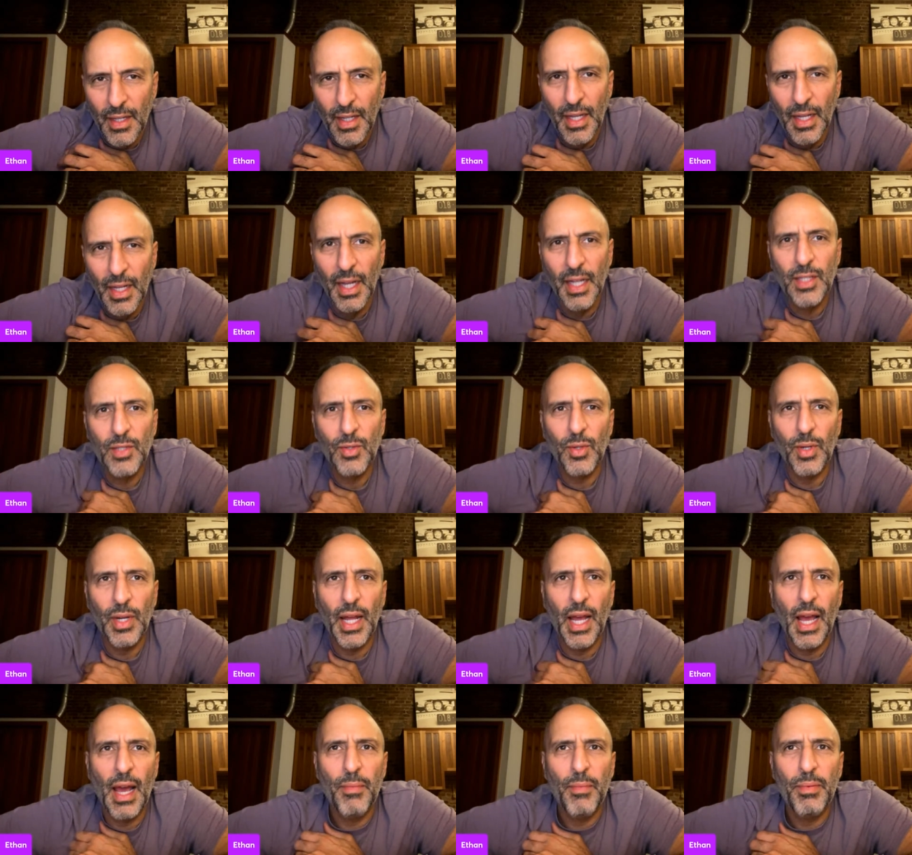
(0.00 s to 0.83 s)
that's what
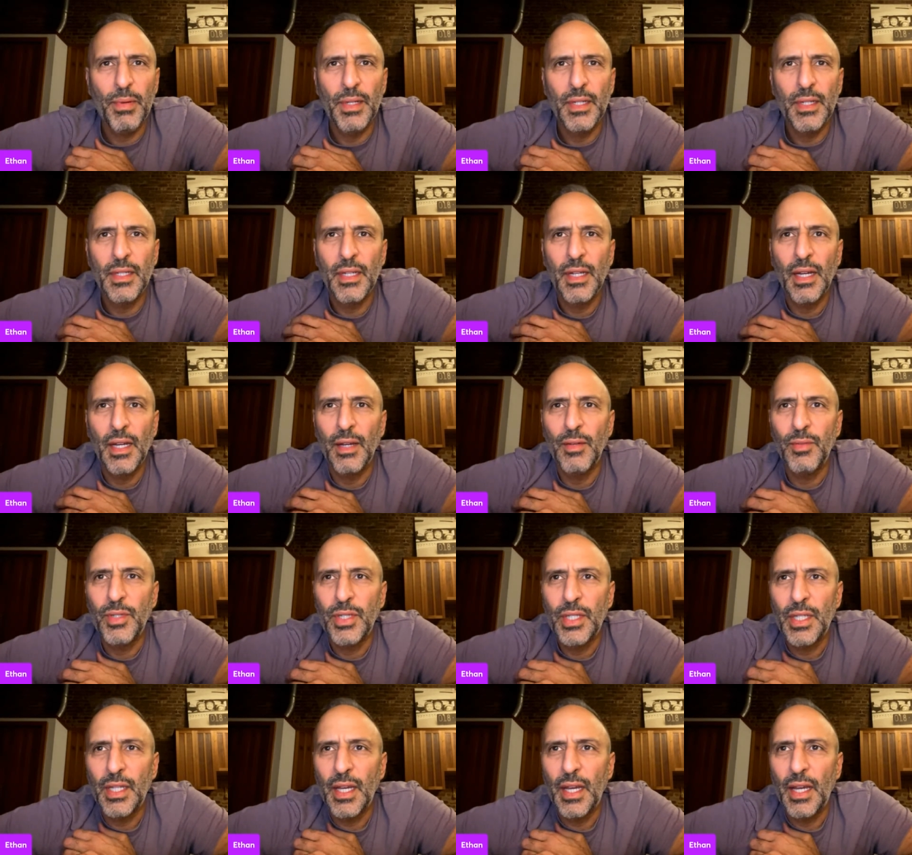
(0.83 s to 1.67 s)
happened. I
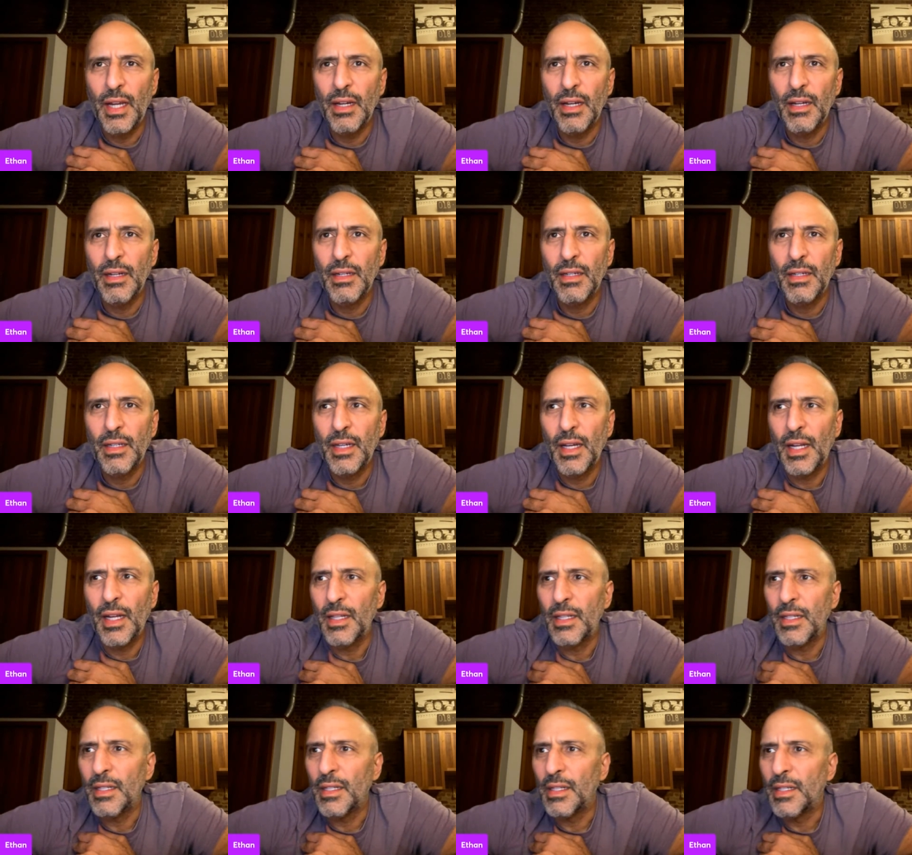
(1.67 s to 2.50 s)
was there, got a
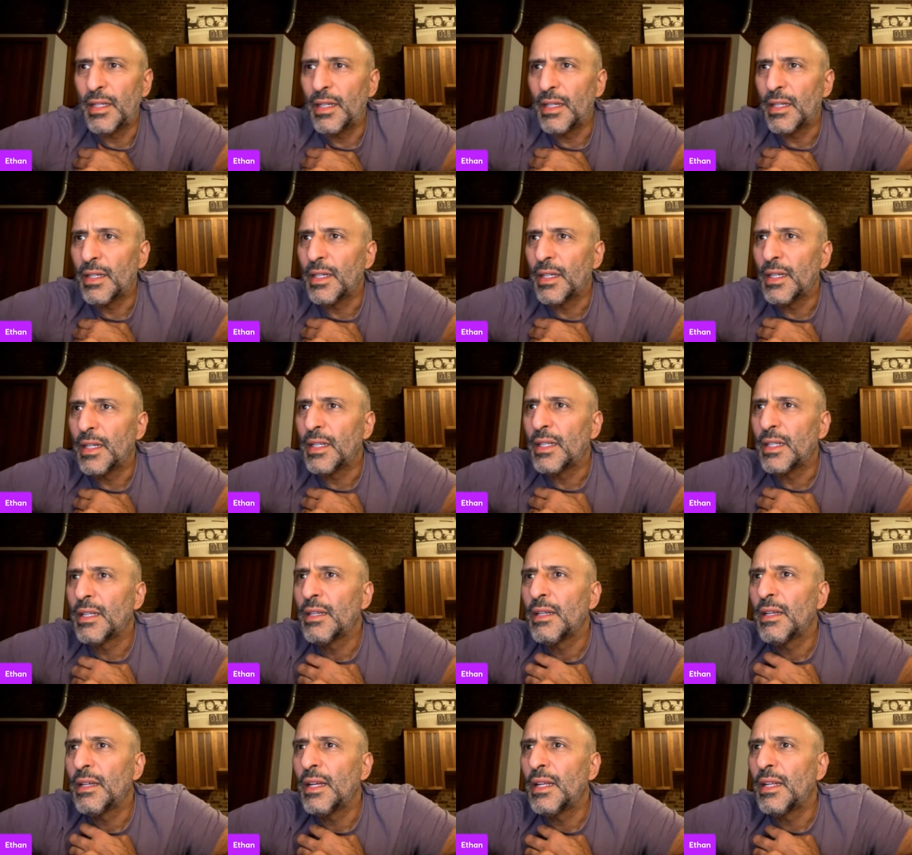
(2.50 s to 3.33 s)
little haircut,
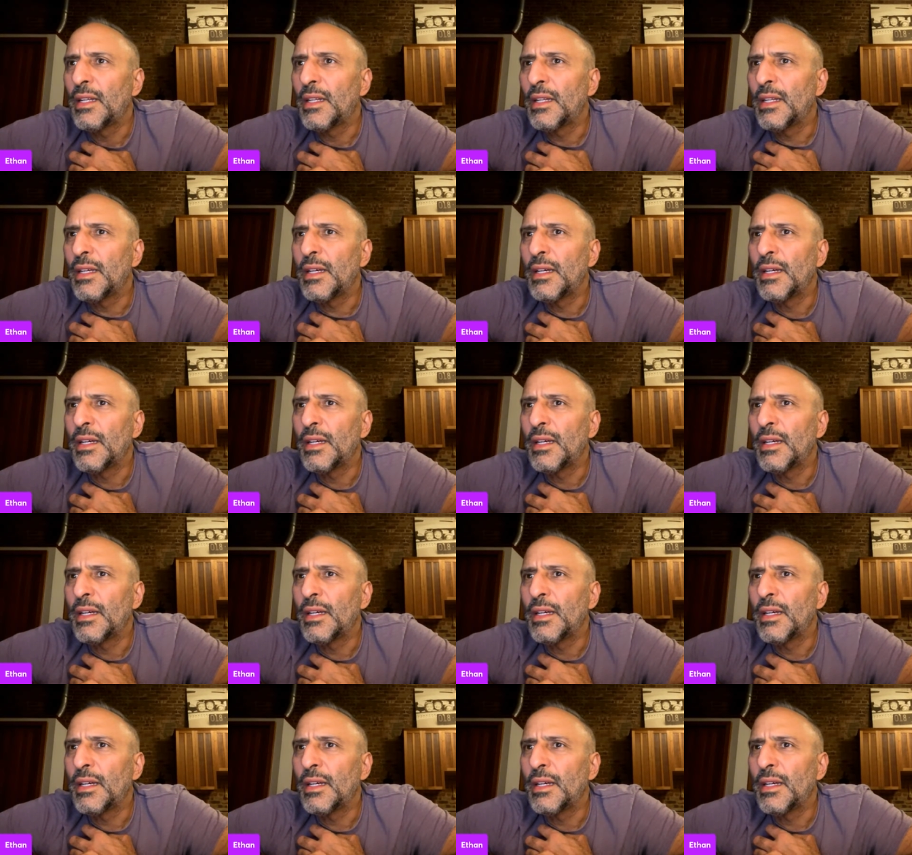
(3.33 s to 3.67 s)
and